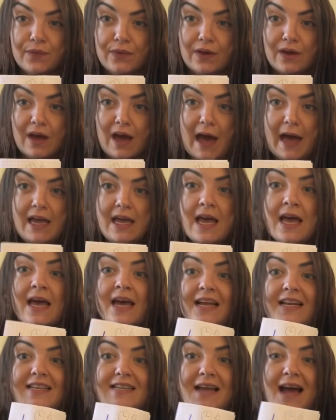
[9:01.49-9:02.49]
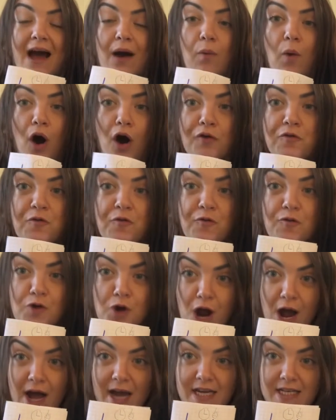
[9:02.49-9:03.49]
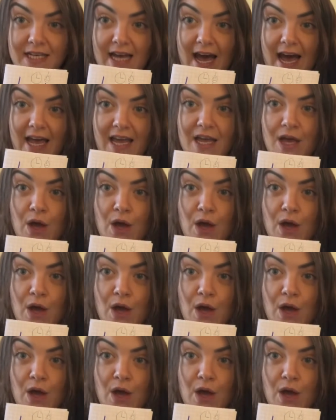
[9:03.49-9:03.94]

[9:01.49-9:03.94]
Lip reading: Okay, now on Friday